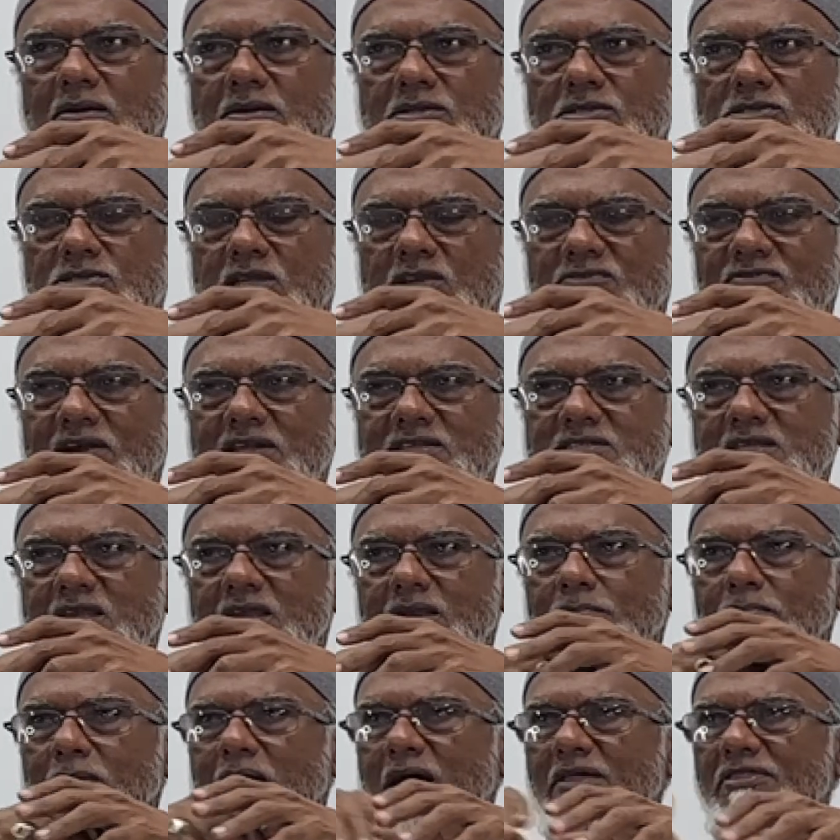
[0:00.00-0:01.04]
So if I say
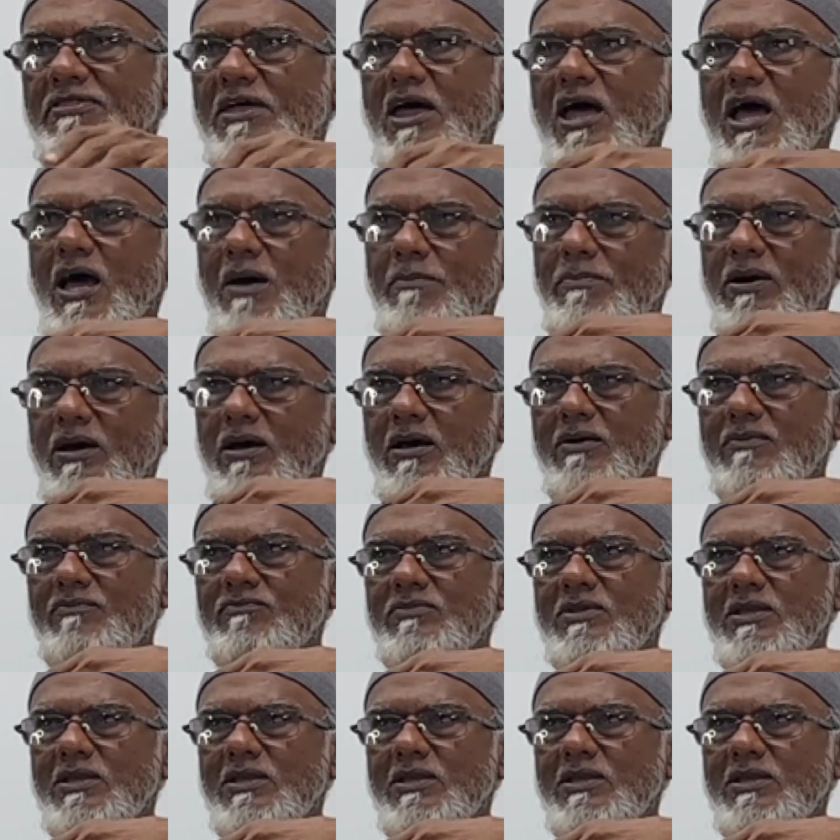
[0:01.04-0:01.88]
ma dhahaba